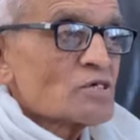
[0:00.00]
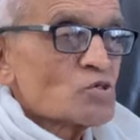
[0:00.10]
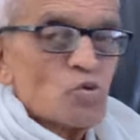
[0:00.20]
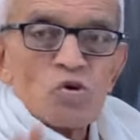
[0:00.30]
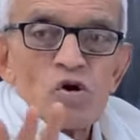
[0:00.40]

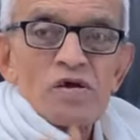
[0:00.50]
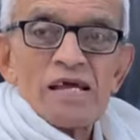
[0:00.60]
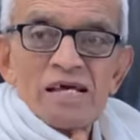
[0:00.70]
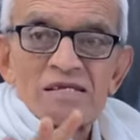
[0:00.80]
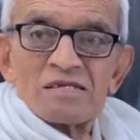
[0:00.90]
So
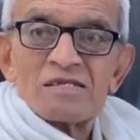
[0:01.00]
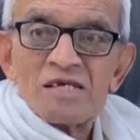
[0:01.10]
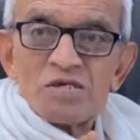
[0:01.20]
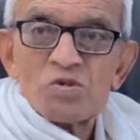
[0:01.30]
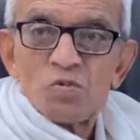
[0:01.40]
long as
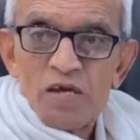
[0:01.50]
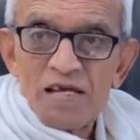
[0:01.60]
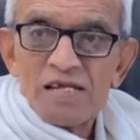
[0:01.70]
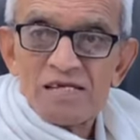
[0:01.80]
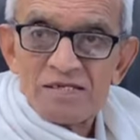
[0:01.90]
this
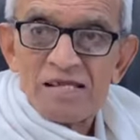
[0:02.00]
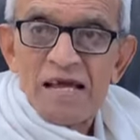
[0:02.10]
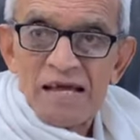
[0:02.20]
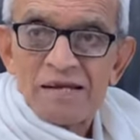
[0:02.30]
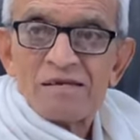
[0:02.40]
veil is
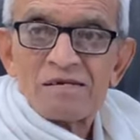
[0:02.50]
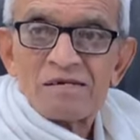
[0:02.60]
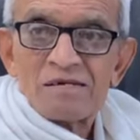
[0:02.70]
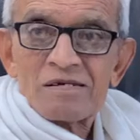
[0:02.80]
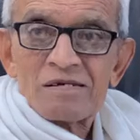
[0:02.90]
there,
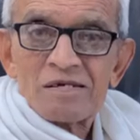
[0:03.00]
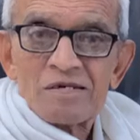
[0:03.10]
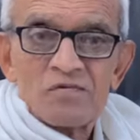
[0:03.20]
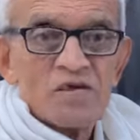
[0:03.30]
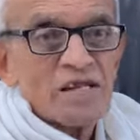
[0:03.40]

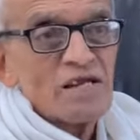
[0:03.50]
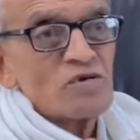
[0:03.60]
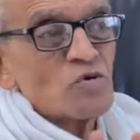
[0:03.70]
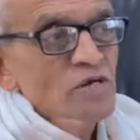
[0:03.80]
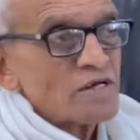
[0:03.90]
we are
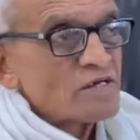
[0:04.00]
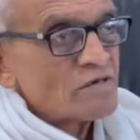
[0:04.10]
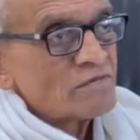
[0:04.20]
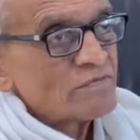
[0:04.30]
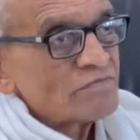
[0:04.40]
ignorant.